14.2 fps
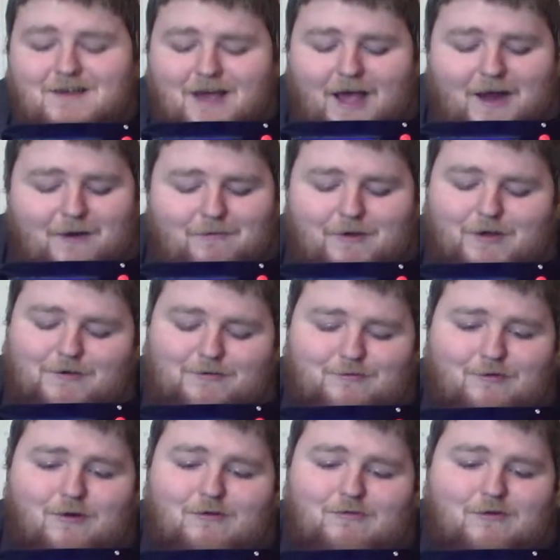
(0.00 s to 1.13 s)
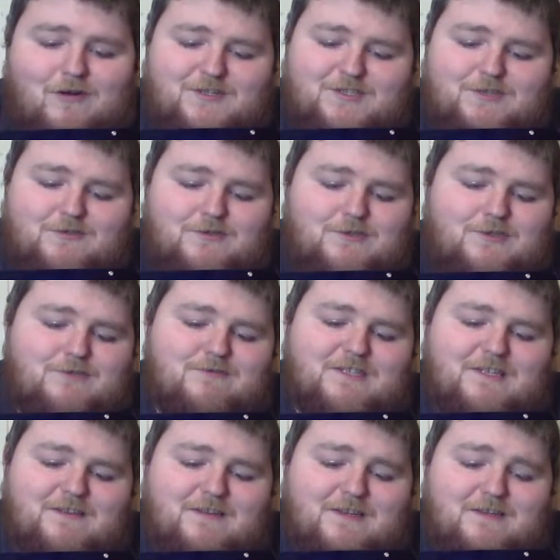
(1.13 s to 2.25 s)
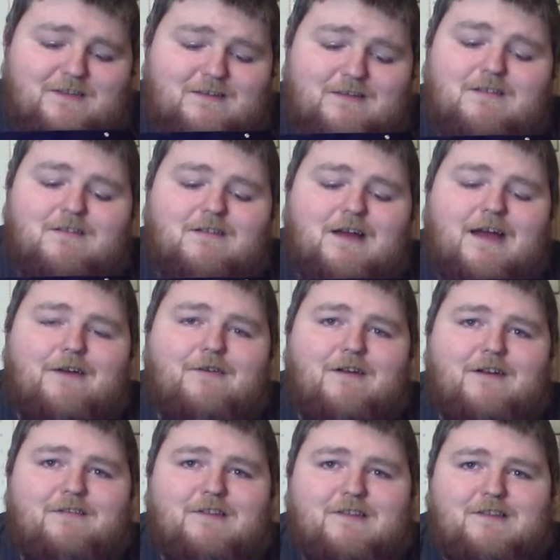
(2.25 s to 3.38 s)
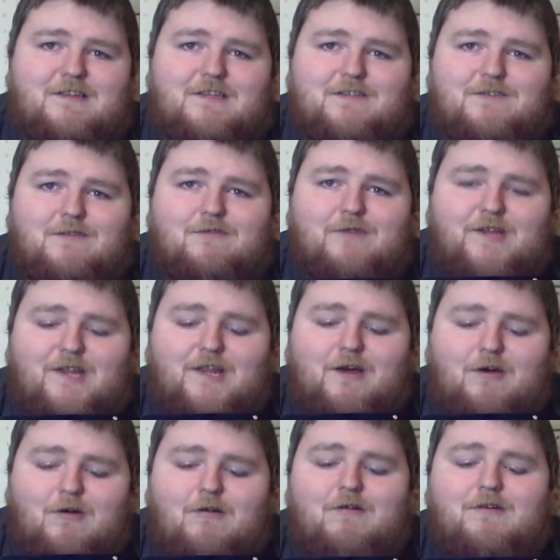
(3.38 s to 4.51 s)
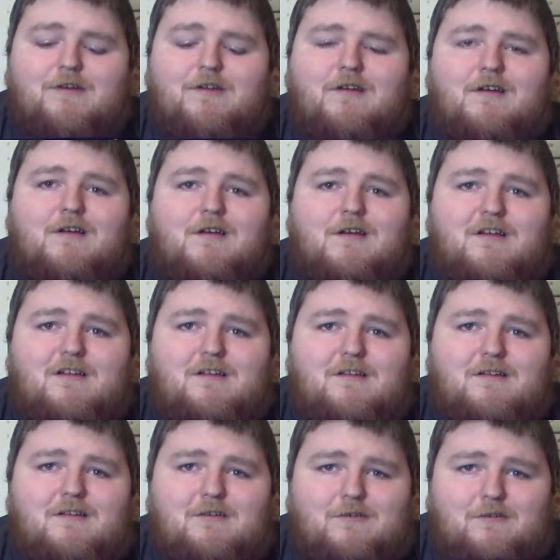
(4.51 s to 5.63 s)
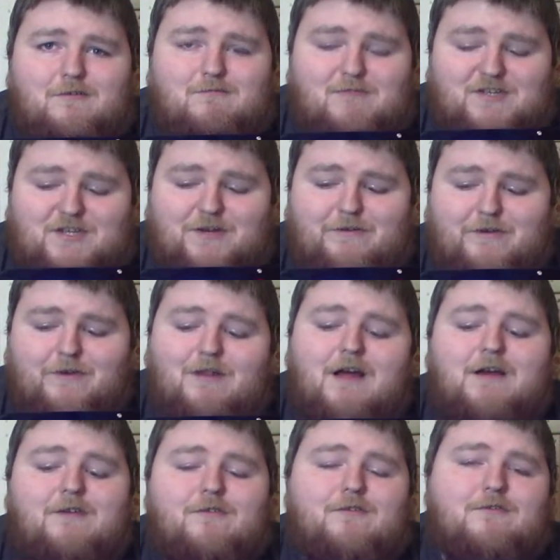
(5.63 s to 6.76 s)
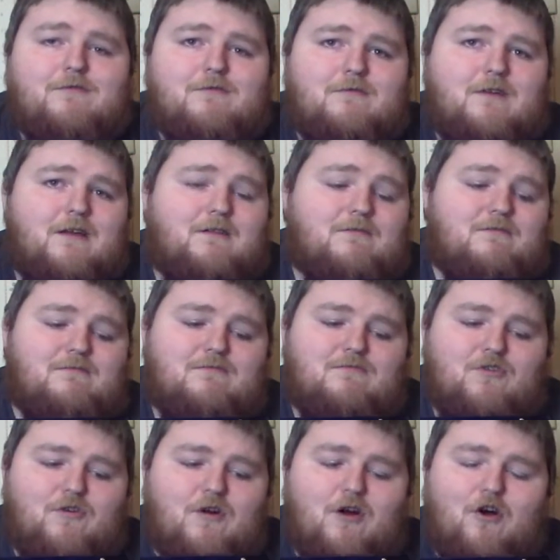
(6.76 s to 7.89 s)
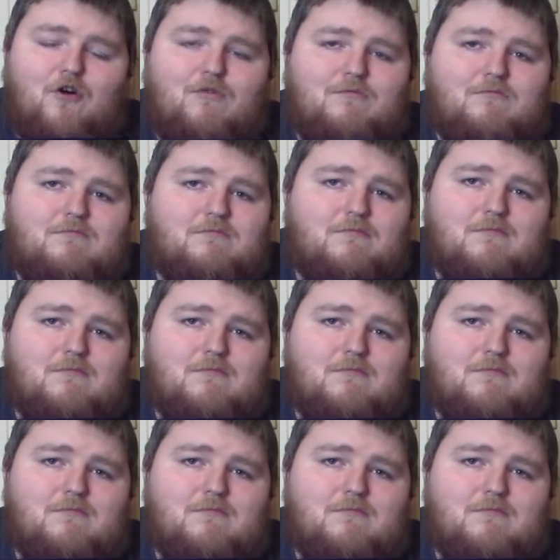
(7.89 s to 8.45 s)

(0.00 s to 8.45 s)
I don't know what rods you're using. How do I know that these are really hard material, like chrome?